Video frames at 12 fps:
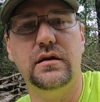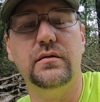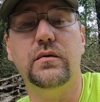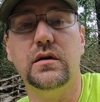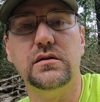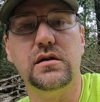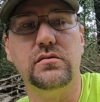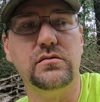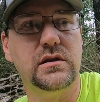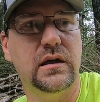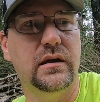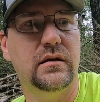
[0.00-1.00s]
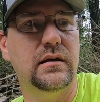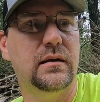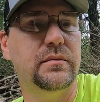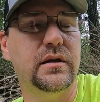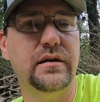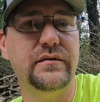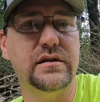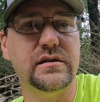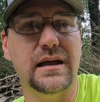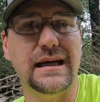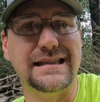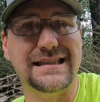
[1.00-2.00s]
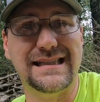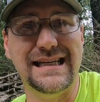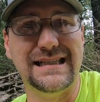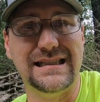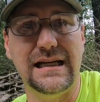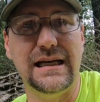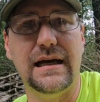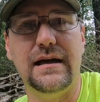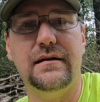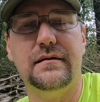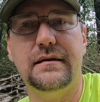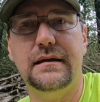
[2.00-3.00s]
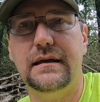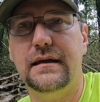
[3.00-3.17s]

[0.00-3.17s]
It was on sale. I believe it's like $60 now,